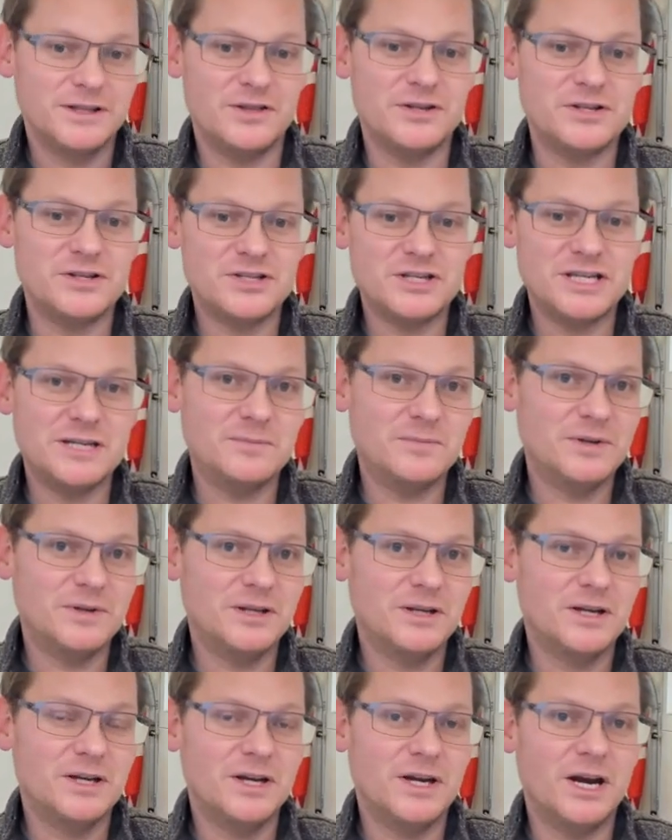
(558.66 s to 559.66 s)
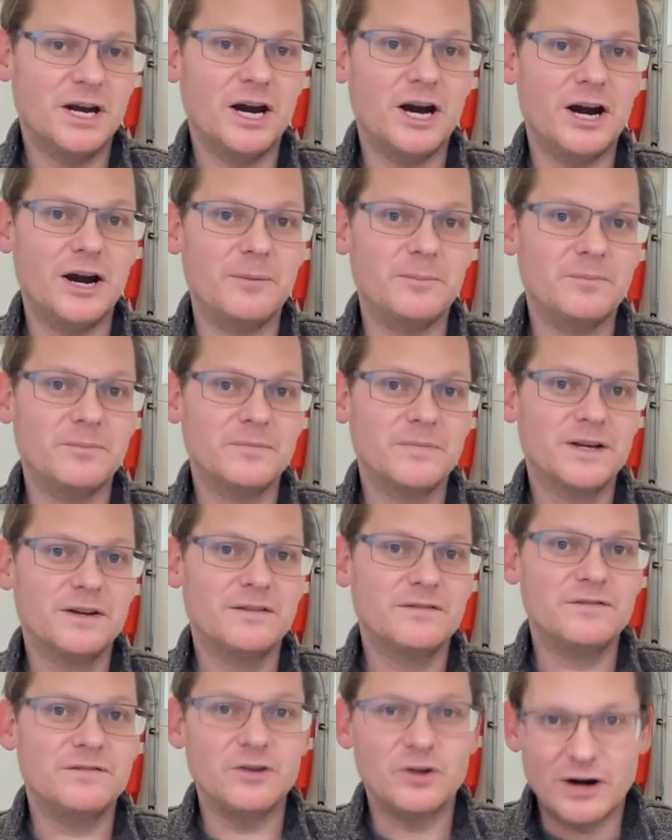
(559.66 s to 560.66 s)
the team um,
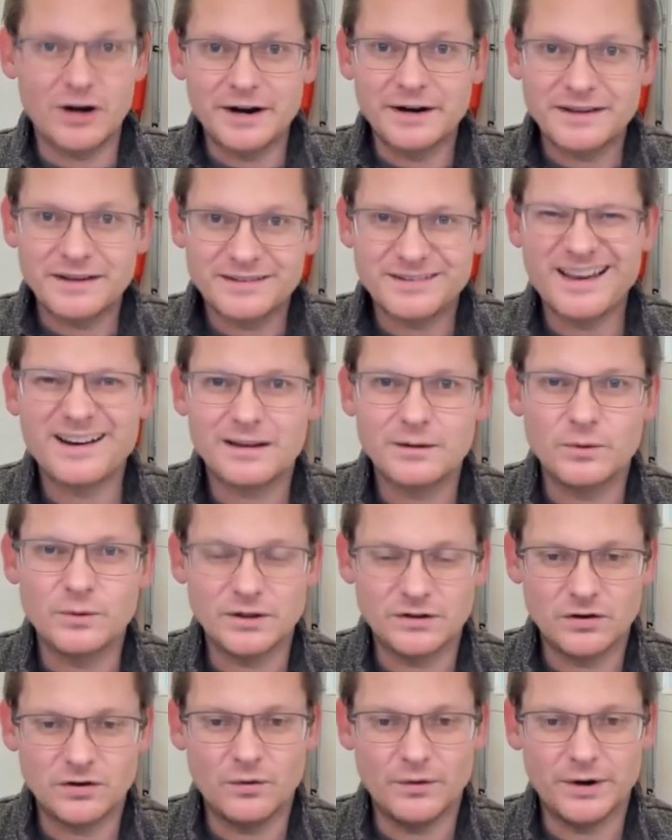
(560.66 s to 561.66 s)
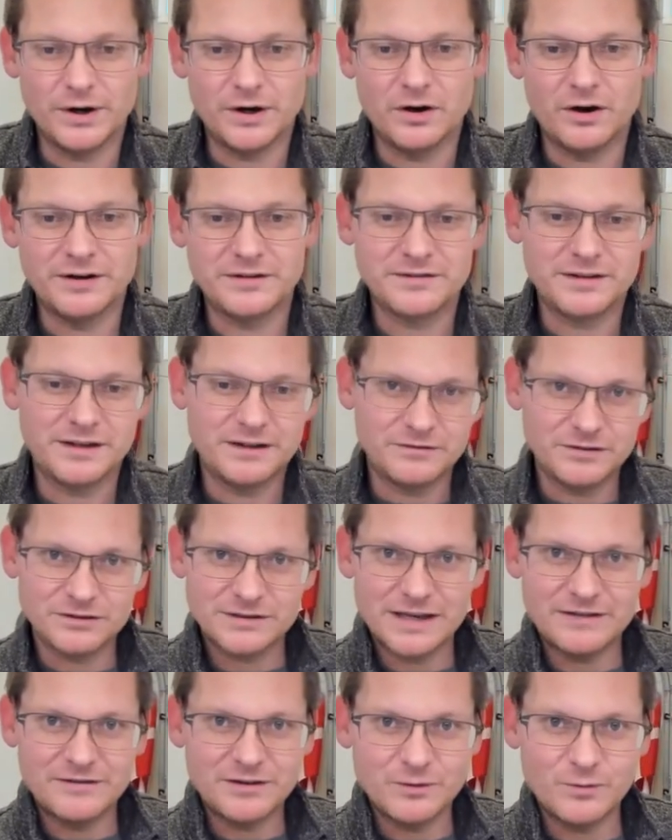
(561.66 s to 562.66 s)
figure out exactly what's going on. Instead of
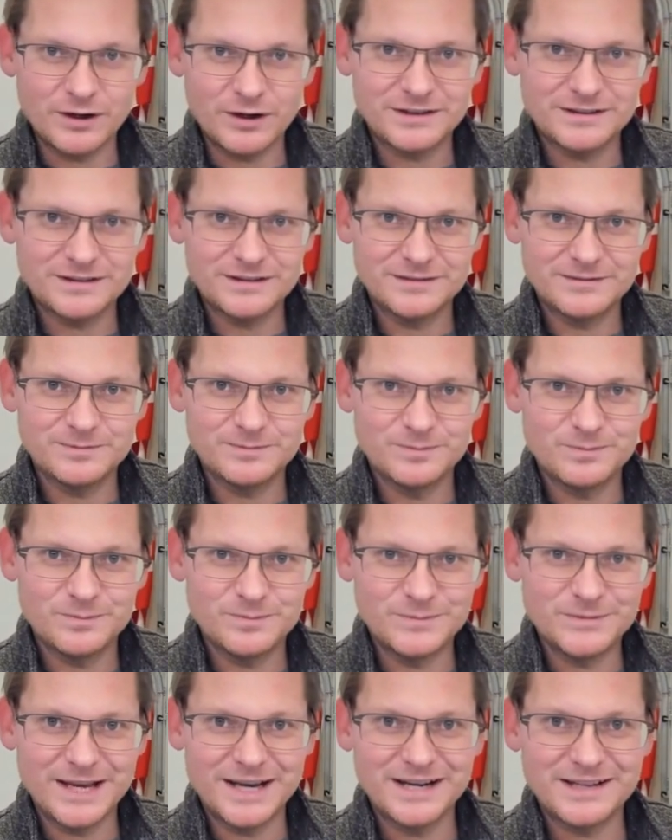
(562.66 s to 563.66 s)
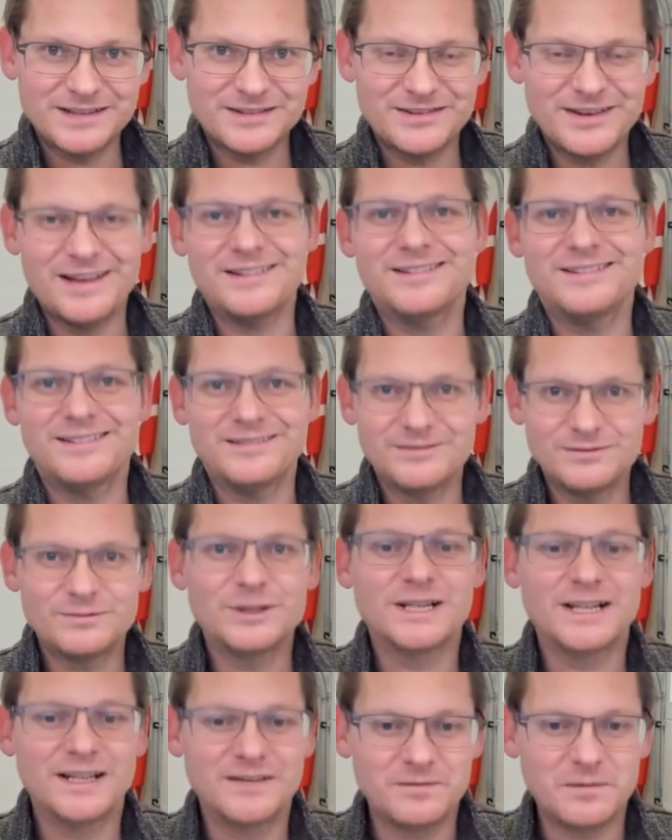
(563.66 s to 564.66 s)
just having one data set,
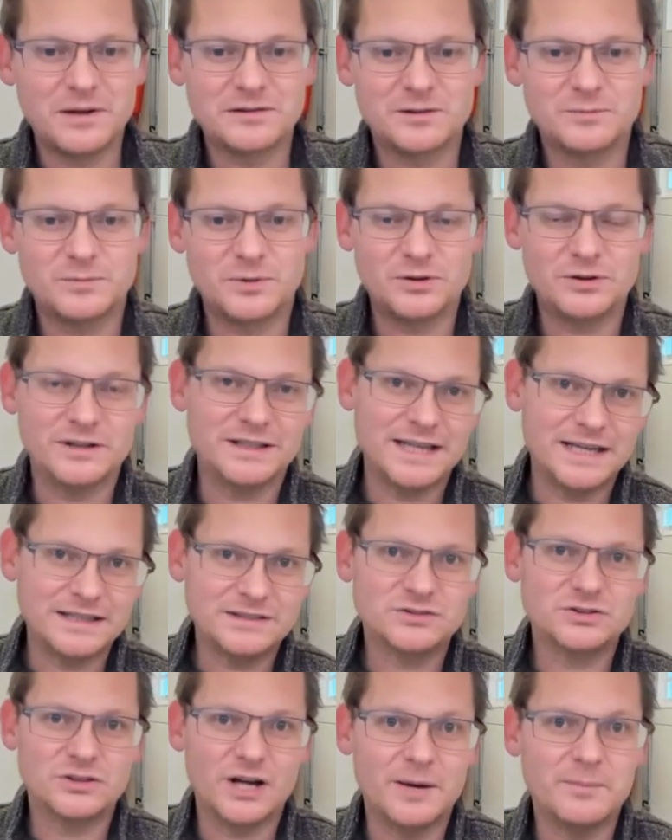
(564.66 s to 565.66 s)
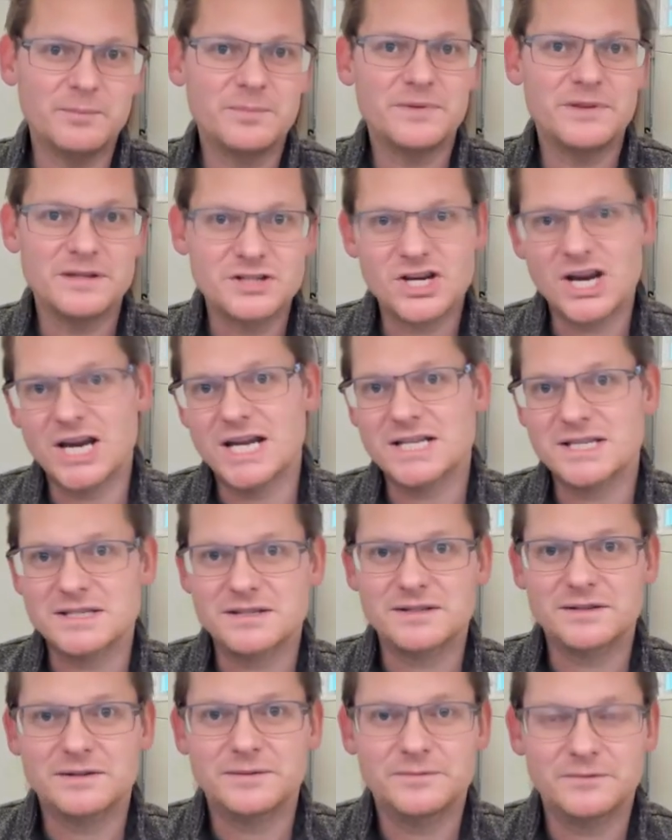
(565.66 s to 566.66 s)
you can have multiple, and that should up the
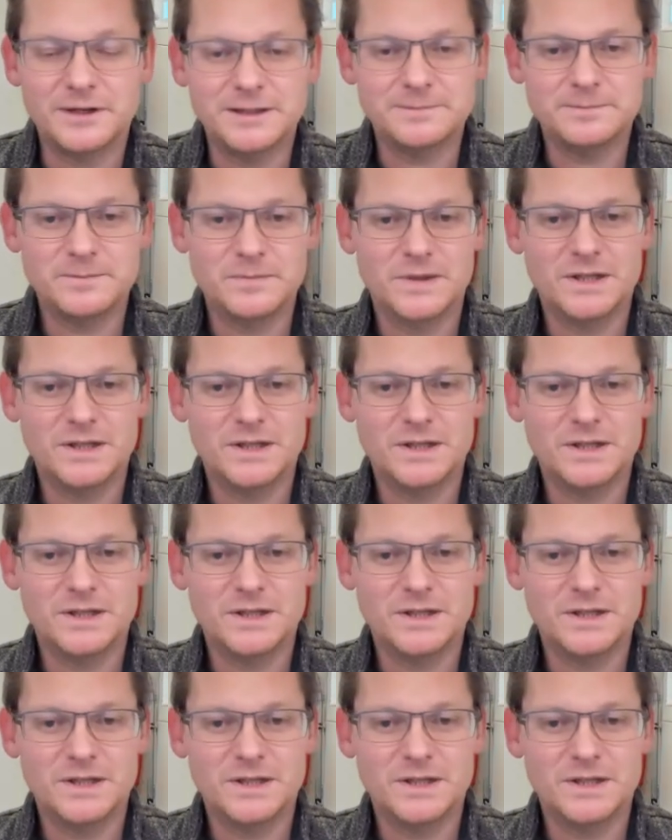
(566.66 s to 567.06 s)
chances, right?